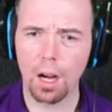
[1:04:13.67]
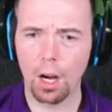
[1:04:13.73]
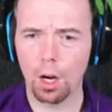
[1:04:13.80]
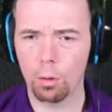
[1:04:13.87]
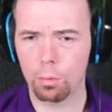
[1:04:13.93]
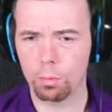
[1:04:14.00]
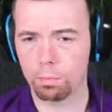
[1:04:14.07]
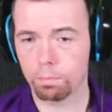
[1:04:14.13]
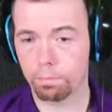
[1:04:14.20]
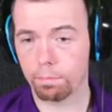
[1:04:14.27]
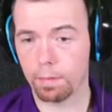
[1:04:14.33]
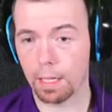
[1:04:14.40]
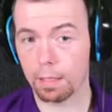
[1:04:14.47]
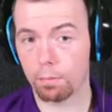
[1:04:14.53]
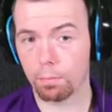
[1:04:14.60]
Oh,
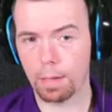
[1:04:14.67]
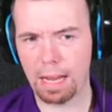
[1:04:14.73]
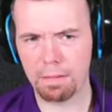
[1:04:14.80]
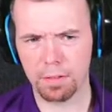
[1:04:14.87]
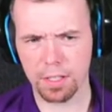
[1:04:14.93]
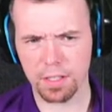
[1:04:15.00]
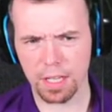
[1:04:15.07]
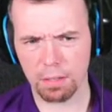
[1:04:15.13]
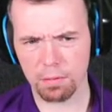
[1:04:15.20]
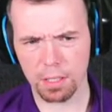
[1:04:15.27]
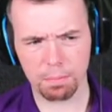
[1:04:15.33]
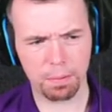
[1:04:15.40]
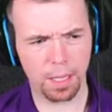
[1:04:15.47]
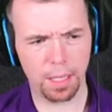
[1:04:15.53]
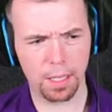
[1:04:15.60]
that every
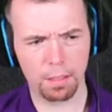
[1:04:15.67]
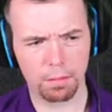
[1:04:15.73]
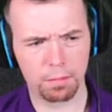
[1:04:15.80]
Celtic player.